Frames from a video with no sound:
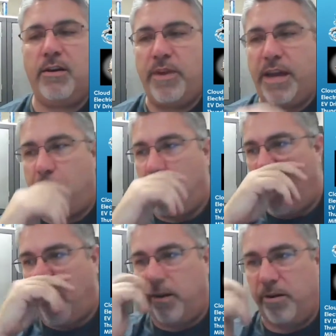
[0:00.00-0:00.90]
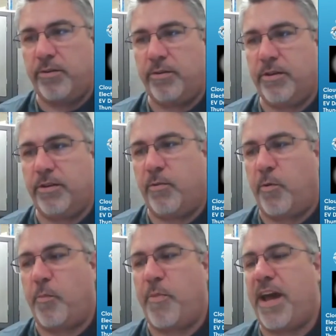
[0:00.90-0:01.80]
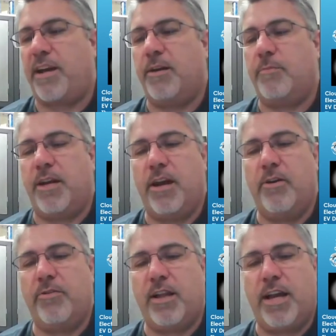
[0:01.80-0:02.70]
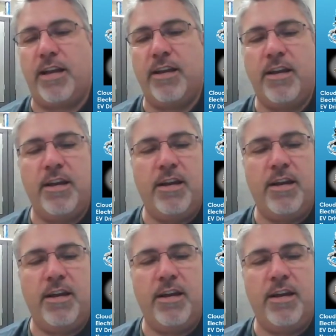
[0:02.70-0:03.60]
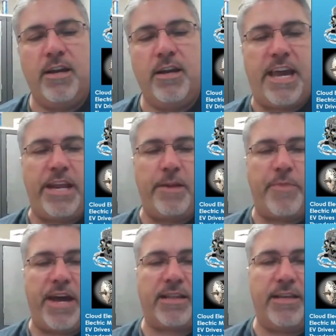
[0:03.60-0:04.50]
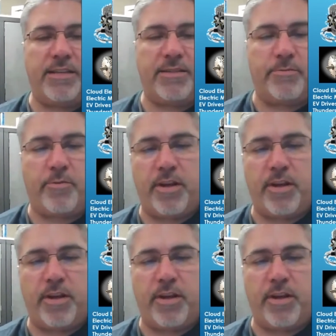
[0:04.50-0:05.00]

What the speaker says: We got a motto when we're packing up to go, like somebody say, hey, do we need to pack this?